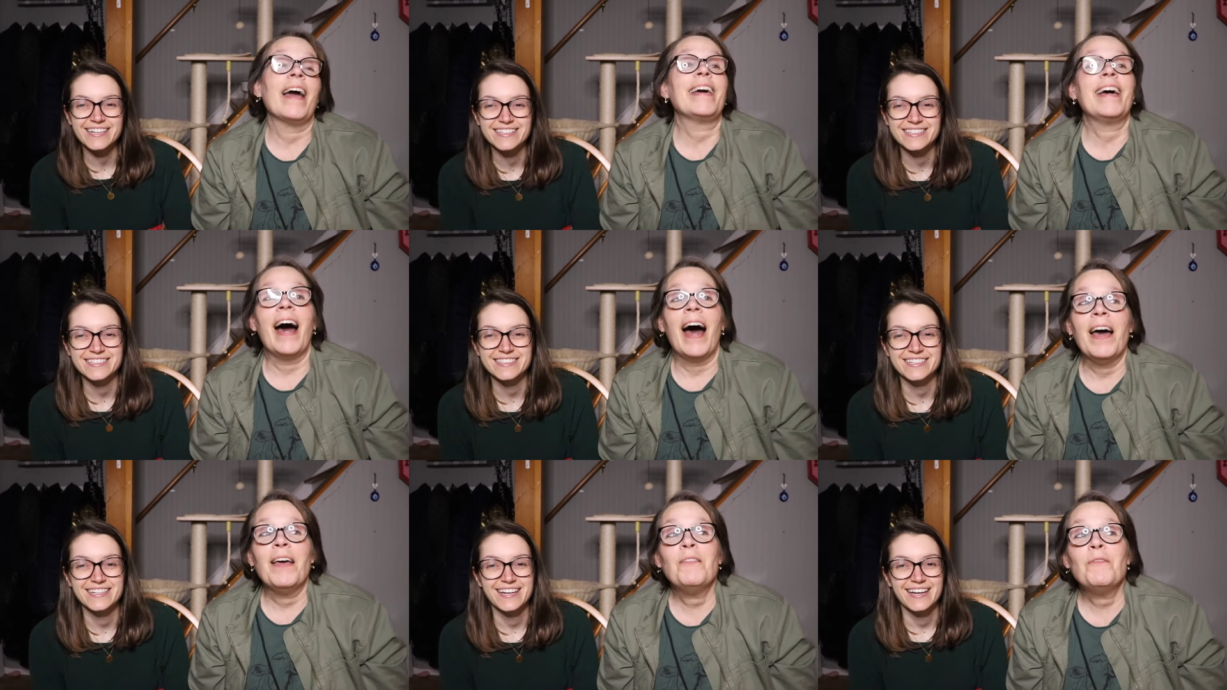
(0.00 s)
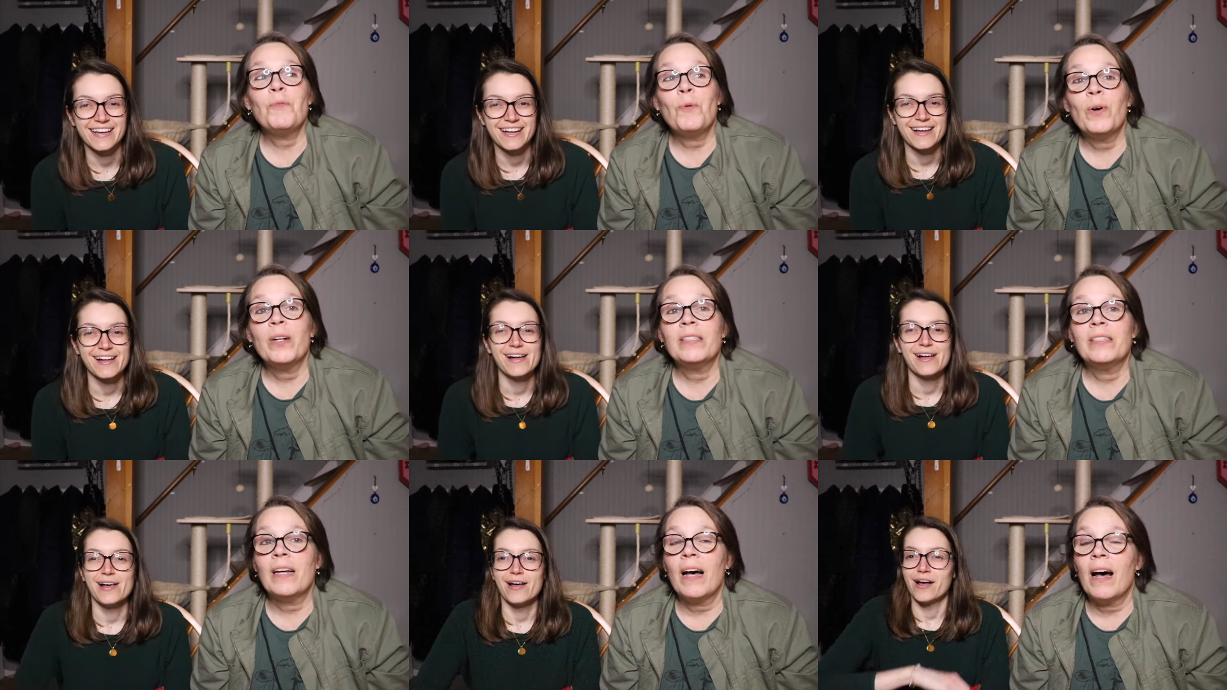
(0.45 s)
Speaker 1: I kind of
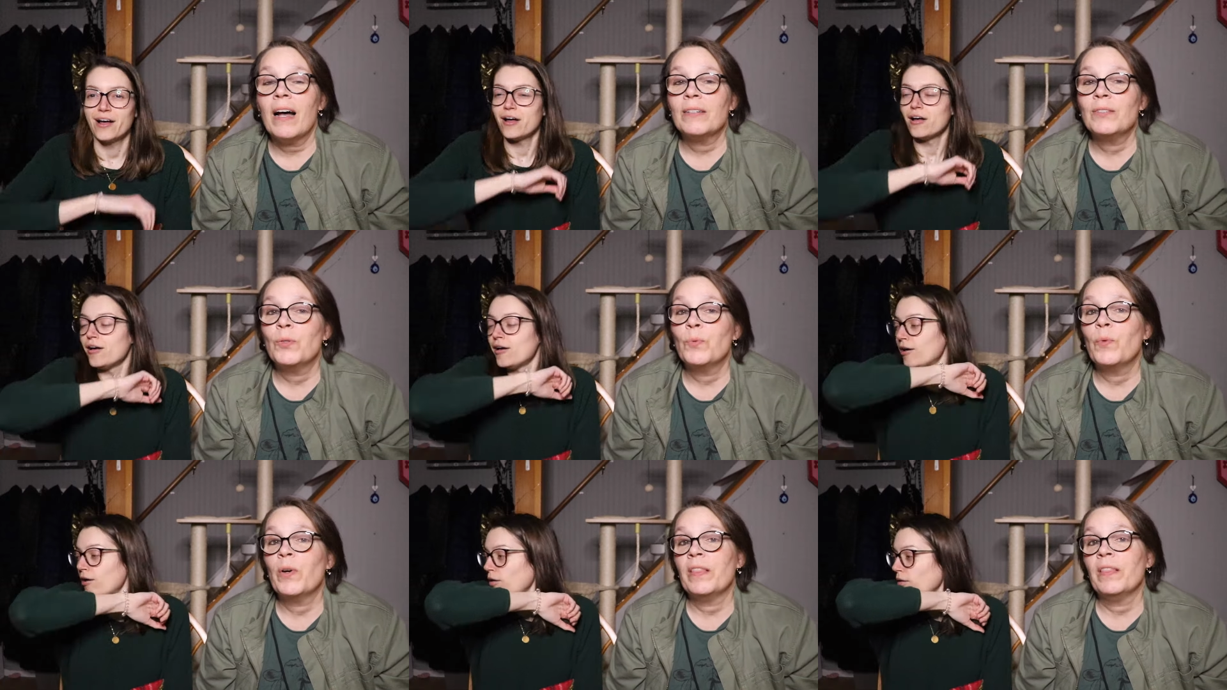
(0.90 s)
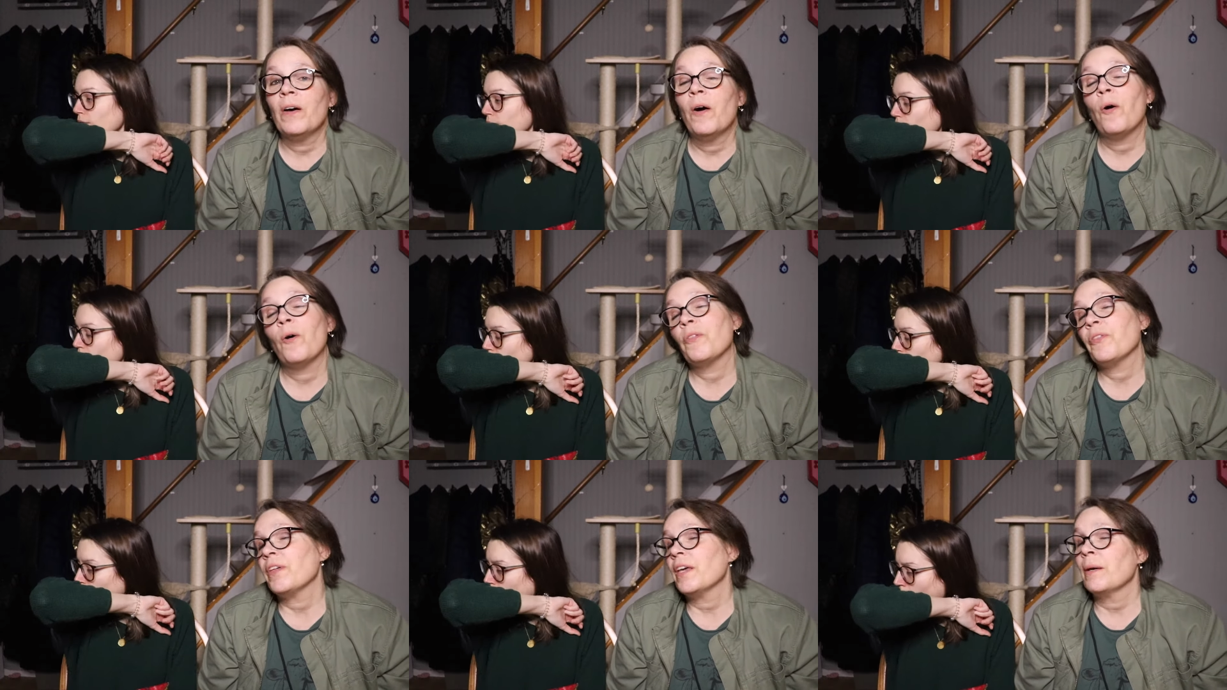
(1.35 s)
want Todd to win the
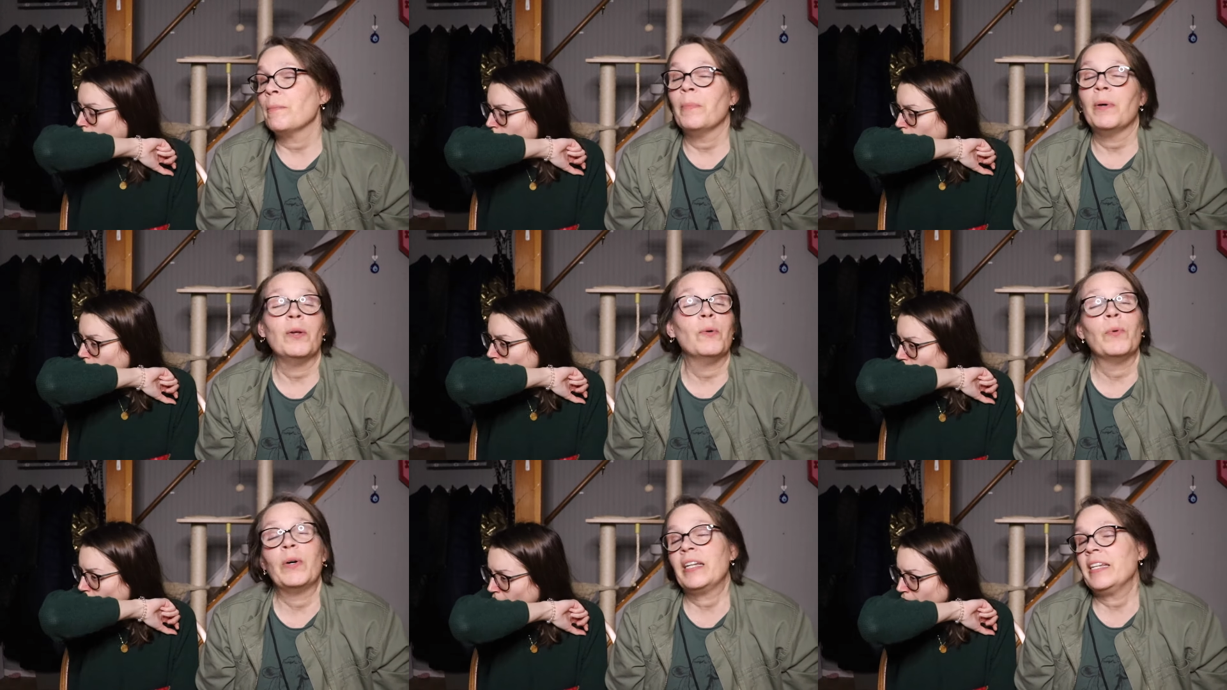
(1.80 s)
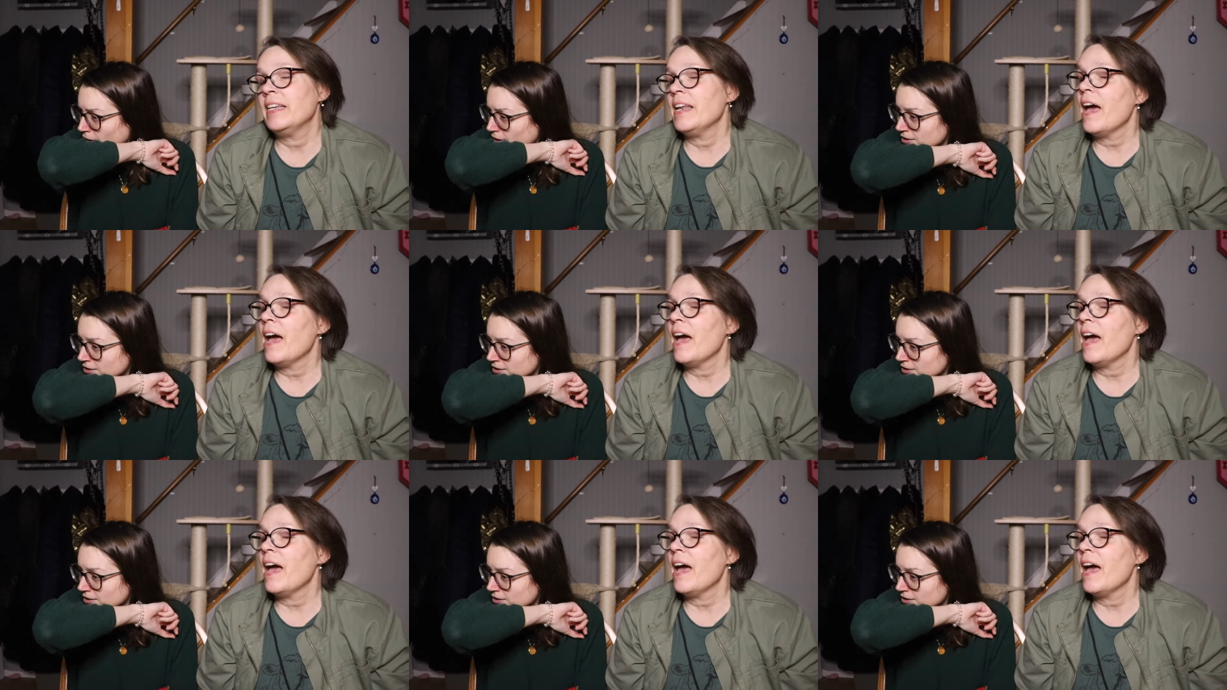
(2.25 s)
whole thing, but it would